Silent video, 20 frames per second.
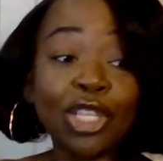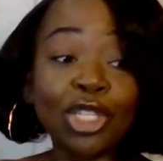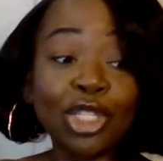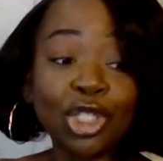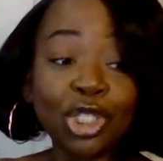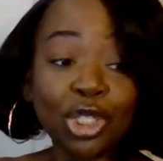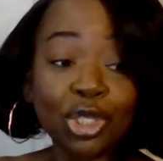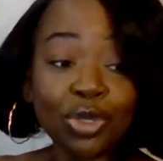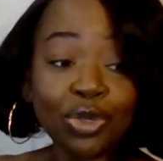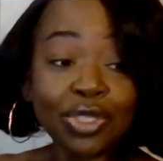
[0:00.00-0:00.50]

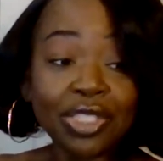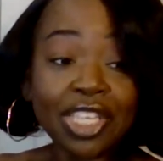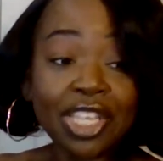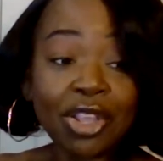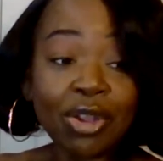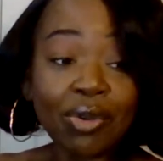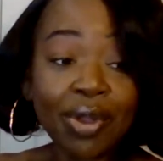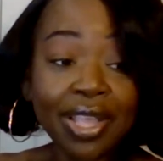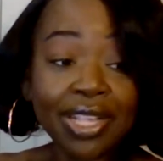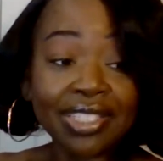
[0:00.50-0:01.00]

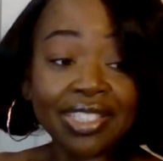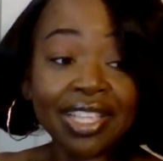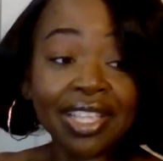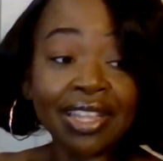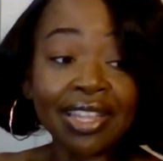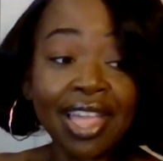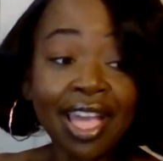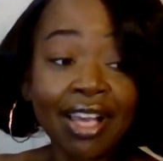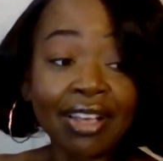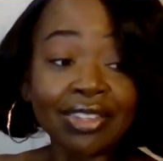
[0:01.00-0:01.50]
Choosing grace
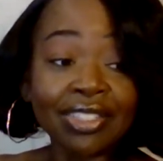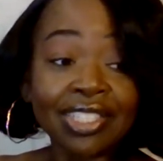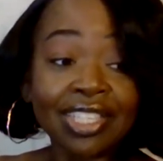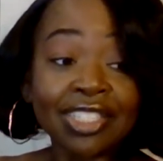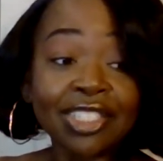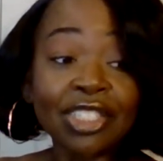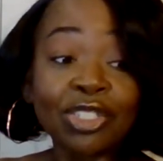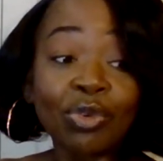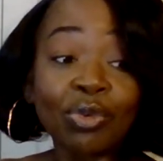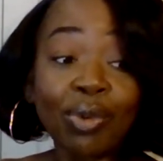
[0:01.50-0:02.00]
allows
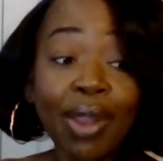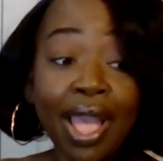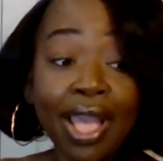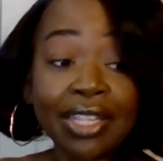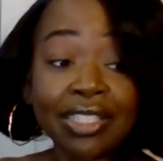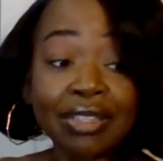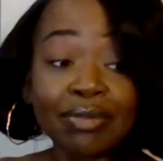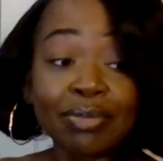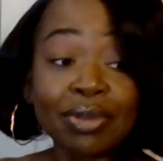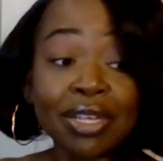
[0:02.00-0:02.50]
us to
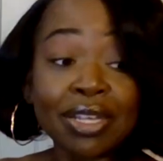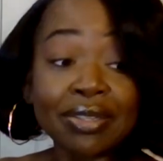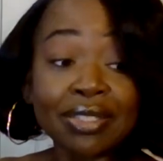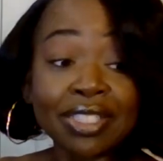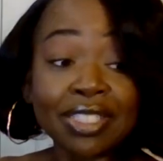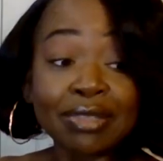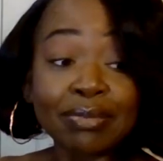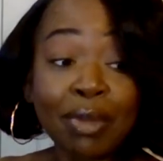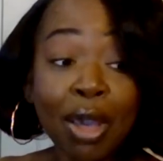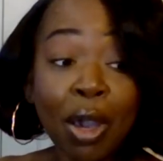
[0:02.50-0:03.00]
rise above
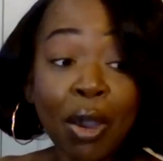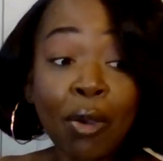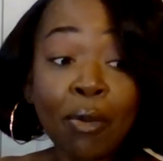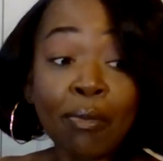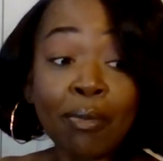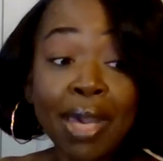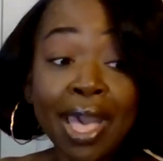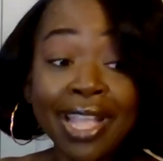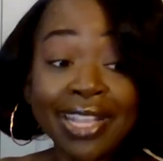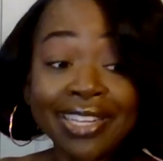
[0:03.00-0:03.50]

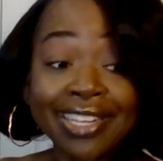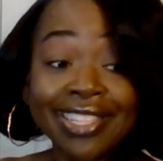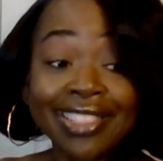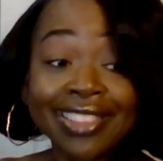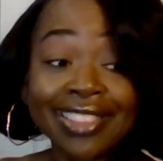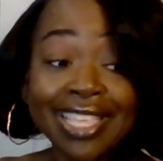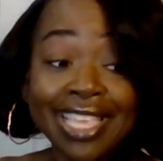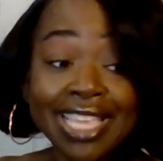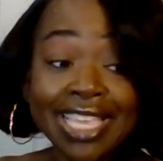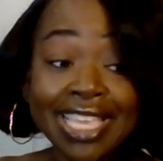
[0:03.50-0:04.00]

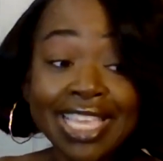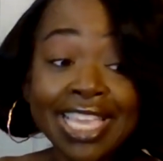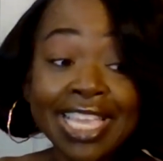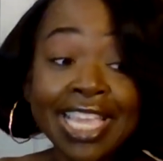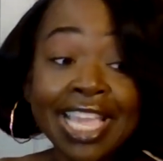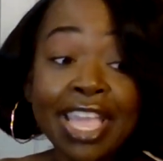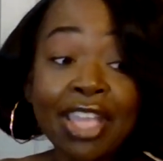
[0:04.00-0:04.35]
small-minded thinking